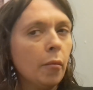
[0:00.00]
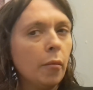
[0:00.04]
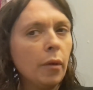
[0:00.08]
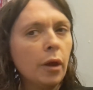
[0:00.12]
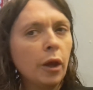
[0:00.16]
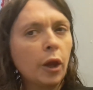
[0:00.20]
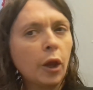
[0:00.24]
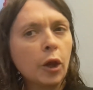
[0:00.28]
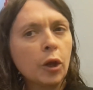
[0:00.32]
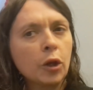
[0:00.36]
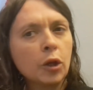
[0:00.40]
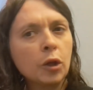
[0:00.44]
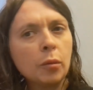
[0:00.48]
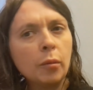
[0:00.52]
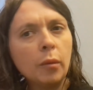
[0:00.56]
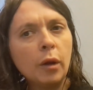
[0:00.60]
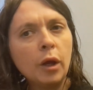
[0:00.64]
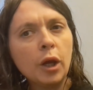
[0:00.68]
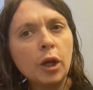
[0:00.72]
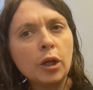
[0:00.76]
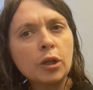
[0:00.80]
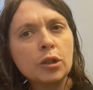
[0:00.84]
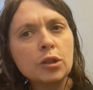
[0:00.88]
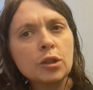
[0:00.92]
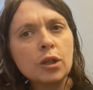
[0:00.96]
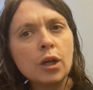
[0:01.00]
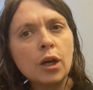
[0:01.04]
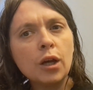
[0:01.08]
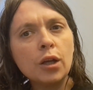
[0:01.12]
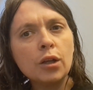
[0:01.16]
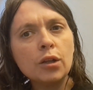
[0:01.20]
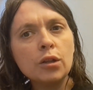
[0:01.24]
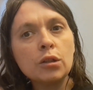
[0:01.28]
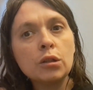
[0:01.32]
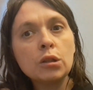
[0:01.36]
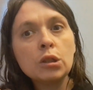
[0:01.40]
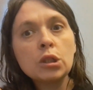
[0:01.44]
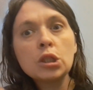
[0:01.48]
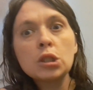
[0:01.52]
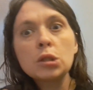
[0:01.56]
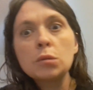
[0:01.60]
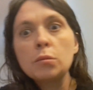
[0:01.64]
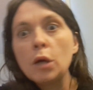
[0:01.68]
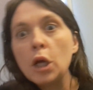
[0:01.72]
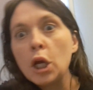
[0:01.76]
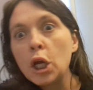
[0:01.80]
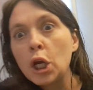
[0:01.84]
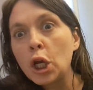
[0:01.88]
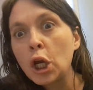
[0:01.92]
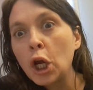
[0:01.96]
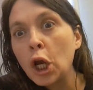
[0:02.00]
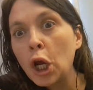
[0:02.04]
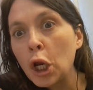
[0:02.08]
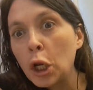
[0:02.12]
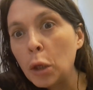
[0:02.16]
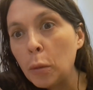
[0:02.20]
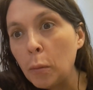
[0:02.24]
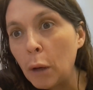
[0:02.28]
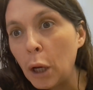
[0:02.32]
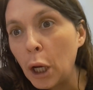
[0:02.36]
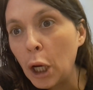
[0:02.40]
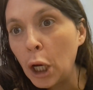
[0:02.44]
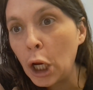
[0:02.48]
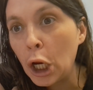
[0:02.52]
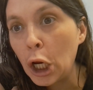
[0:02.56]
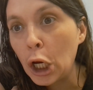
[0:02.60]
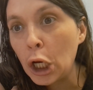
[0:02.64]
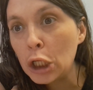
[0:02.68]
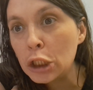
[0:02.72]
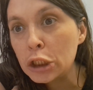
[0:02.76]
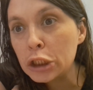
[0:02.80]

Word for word: Make it make sense. Make it make